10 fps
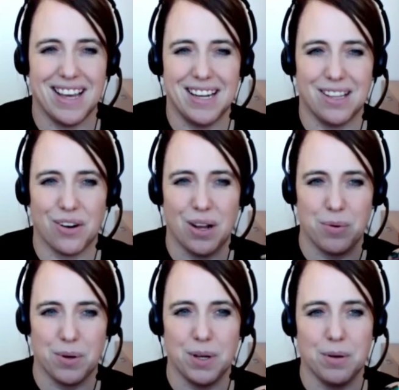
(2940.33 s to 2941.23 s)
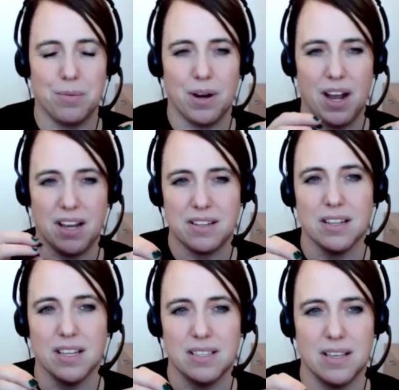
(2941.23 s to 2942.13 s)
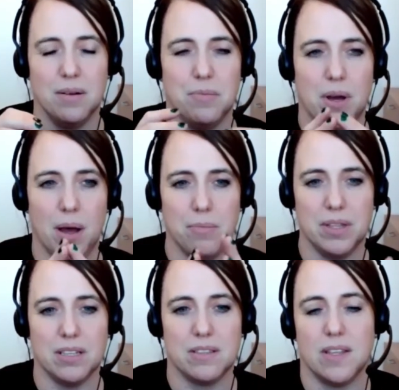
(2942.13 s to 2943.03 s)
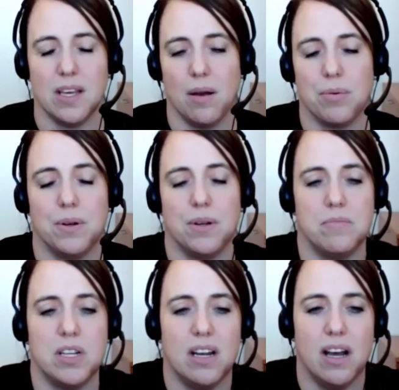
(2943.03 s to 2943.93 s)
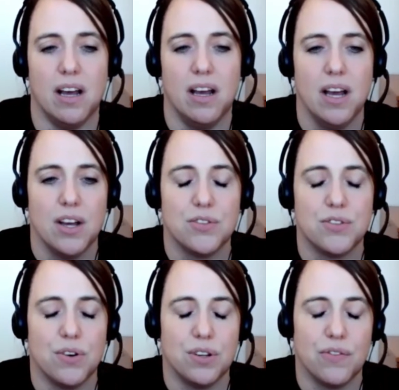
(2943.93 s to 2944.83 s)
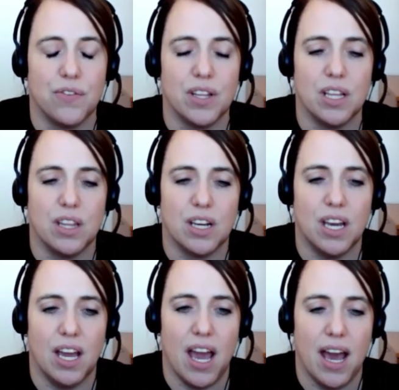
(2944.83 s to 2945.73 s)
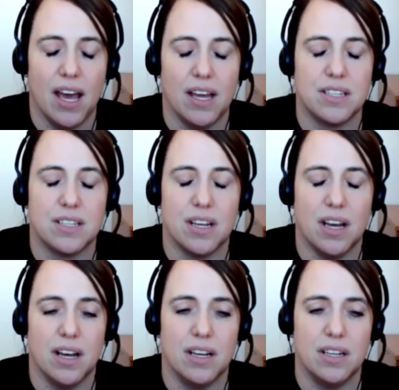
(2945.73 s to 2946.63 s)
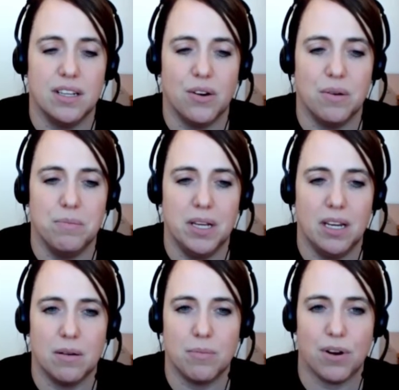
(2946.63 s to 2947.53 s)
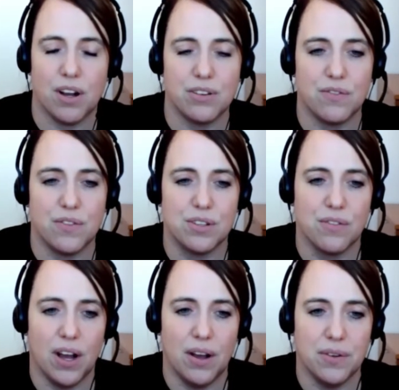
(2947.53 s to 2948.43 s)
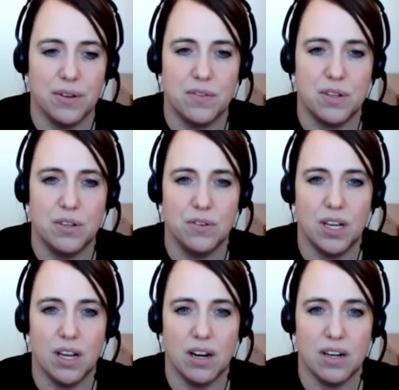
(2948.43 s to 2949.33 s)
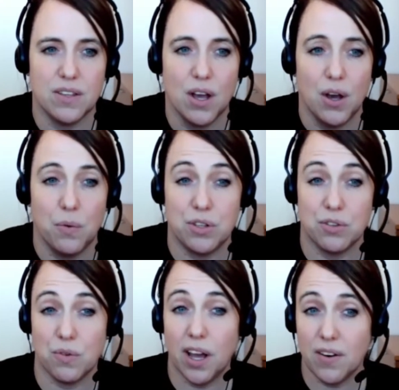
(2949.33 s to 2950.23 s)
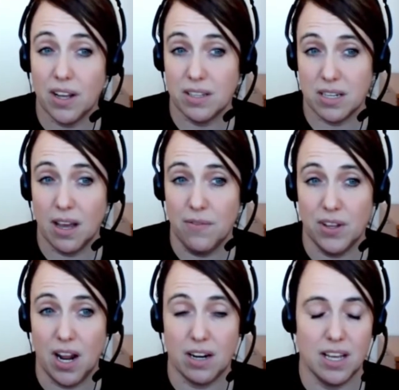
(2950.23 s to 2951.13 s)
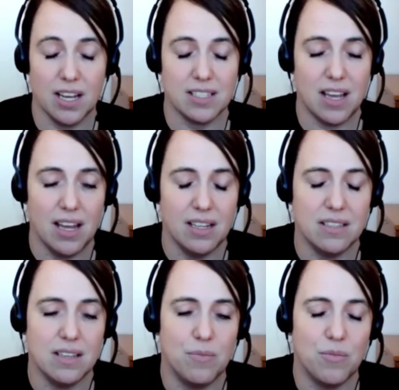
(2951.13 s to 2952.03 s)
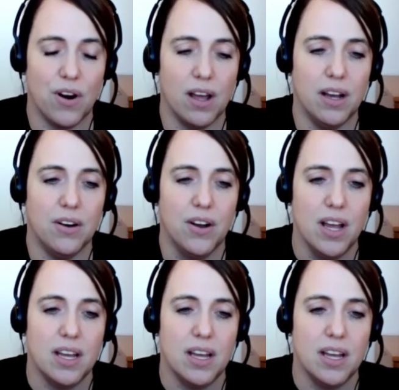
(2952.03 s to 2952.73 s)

that had either ibrutinib or idelalisib, but this is the ibrutinib data. So you're really looking at, a median progression-free survival of 2 years, which is right around the time venetoclax ends in Murano.